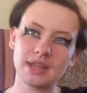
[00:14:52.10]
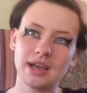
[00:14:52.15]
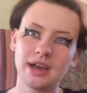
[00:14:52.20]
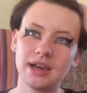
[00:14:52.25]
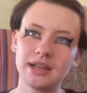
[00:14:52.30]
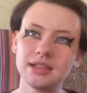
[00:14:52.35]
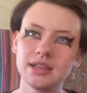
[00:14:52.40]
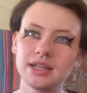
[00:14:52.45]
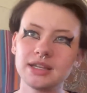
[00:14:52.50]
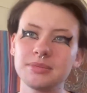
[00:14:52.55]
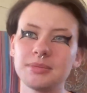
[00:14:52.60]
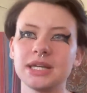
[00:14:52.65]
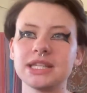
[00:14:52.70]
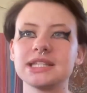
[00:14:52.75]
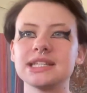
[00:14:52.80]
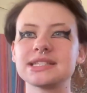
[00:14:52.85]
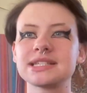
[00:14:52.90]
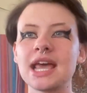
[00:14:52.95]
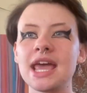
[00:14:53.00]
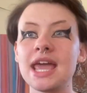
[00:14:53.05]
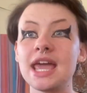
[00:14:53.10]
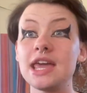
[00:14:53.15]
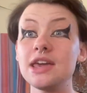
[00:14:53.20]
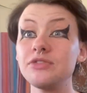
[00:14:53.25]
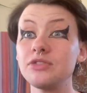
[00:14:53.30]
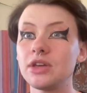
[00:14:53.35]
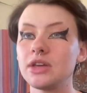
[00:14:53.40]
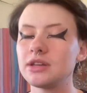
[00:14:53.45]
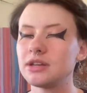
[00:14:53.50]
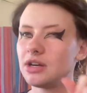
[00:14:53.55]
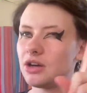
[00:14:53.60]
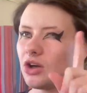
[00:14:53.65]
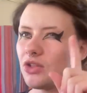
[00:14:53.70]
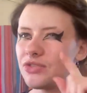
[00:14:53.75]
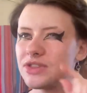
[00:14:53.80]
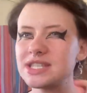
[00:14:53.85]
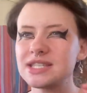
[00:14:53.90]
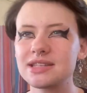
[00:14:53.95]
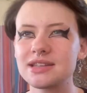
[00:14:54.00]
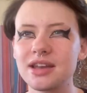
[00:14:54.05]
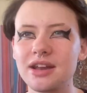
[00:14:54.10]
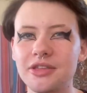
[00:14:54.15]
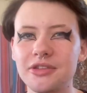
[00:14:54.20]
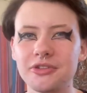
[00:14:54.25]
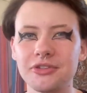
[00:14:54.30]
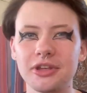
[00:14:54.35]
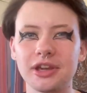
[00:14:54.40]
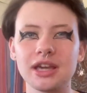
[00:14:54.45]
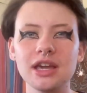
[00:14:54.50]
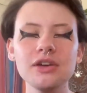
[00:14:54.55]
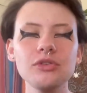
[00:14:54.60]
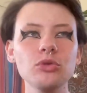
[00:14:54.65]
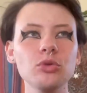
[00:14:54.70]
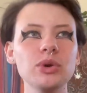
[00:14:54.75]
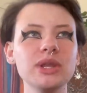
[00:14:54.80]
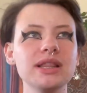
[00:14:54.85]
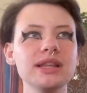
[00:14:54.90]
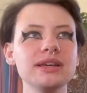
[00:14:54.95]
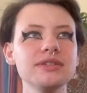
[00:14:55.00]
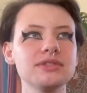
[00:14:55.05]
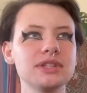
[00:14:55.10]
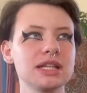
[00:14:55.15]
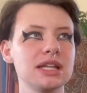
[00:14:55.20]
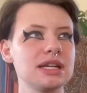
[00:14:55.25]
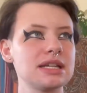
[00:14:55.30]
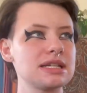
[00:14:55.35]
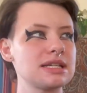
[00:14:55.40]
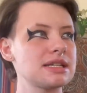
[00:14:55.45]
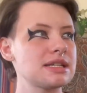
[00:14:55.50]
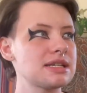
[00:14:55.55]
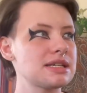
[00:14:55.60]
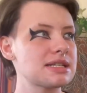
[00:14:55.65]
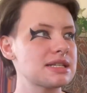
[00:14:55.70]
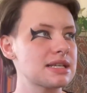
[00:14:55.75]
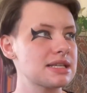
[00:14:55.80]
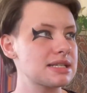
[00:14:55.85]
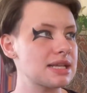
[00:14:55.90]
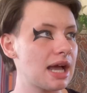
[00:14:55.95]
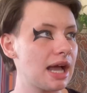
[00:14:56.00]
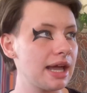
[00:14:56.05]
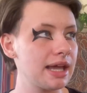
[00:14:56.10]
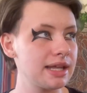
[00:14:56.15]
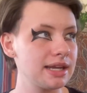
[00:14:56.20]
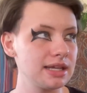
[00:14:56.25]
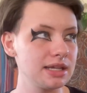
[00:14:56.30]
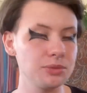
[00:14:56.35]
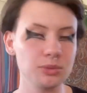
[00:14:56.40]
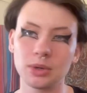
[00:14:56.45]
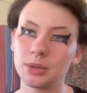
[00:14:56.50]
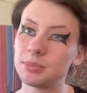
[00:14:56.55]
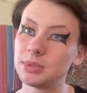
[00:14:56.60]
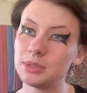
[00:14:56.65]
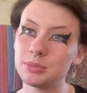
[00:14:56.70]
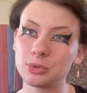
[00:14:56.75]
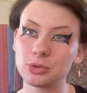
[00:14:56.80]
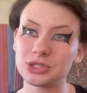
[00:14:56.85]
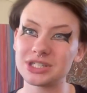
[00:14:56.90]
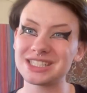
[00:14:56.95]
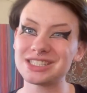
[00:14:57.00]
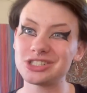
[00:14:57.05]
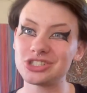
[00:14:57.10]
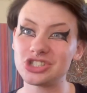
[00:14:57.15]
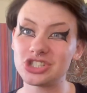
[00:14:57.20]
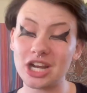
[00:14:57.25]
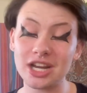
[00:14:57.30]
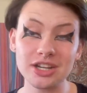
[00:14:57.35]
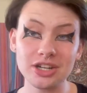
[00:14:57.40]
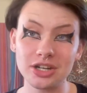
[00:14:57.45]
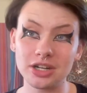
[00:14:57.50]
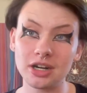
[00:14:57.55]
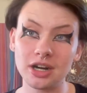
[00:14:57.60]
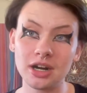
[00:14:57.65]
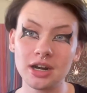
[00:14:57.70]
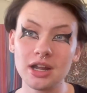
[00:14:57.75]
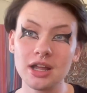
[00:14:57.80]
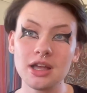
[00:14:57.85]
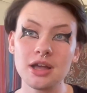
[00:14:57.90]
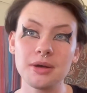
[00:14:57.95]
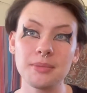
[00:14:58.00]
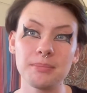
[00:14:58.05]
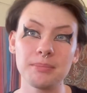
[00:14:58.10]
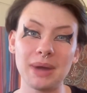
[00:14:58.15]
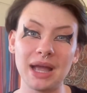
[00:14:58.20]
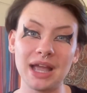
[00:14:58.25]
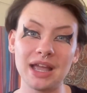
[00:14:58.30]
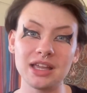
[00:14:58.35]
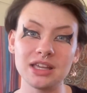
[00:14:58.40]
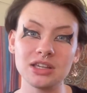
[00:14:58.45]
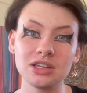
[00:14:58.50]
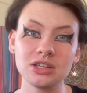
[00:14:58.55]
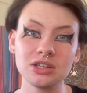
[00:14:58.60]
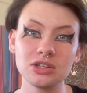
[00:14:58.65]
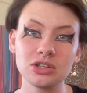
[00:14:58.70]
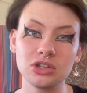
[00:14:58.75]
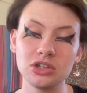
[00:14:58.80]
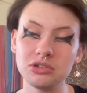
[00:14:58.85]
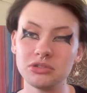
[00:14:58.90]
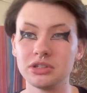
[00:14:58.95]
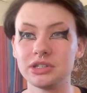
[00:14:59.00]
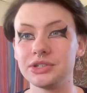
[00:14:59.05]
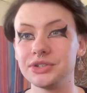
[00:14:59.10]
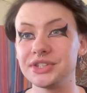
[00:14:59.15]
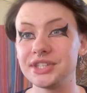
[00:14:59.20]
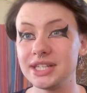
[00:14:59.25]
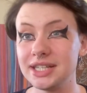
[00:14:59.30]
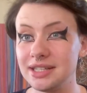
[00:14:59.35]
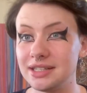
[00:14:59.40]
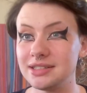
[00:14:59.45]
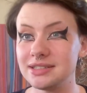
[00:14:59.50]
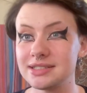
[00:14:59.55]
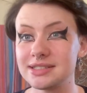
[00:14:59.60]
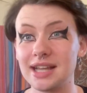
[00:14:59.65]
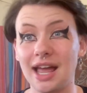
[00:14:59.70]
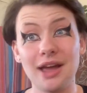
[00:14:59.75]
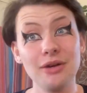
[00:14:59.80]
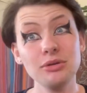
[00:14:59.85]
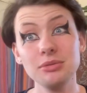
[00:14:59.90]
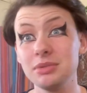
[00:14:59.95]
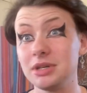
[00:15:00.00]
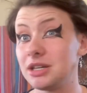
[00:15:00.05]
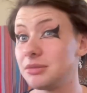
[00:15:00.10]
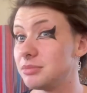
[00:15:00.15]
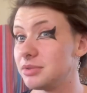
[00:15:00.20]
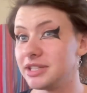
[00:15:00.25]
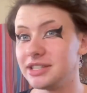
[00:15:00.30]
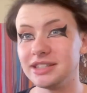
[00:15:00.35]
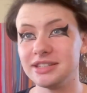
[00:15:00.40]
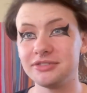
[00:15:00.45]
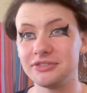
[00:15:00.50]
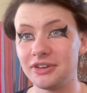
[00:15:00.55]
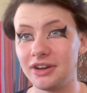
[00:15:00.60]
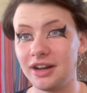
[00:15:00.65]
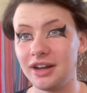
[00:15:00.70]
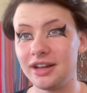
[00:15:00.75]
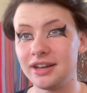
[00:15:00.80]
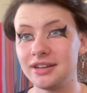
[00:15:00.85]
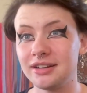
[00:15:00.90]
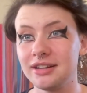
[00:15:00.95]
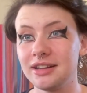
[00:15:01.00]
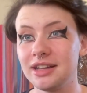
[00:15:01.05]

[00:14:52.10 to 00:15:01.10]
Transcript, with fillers: I like my tits. If this is another thing, if we lived in a society where people didn't gender my cute little tits, I would be completely fine.